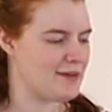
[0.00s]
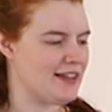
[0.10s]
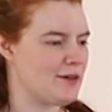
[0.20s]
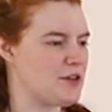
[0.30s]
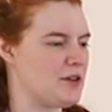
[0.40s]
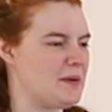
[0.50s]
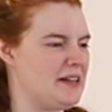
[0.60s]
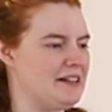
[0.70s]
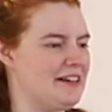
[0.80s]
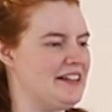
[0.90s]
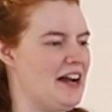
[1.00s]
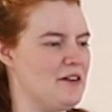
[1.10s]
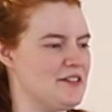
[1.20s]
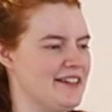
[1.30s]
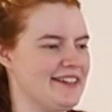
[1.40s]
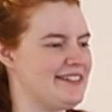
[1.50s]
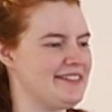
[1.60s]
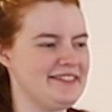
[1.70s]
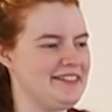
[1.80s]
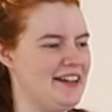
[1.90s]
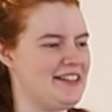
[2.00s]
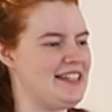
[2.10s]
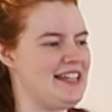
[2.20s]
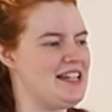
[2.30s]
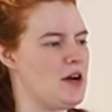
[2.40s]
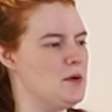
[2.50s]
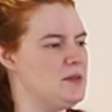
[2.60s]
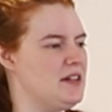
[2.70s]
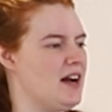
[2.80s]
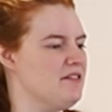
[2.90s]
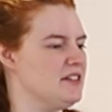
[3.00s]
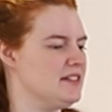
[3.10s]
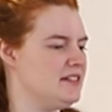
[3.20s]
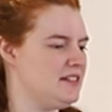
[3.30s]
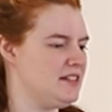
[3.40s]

I mean, like, what you're wearing right now is like a tea cozy cover.